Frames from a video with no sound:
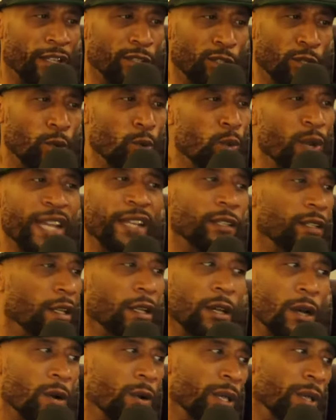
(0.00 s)
Like mm -hmm. two mm-hmm. weeks
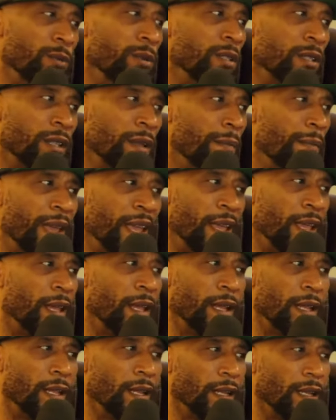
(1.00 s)
ago, he was the man.
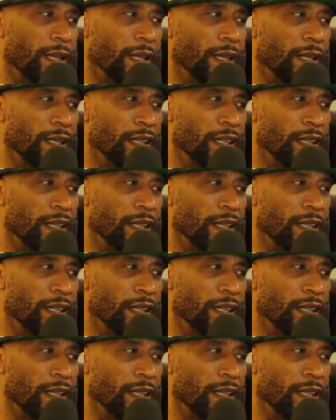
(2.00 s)
Yeah.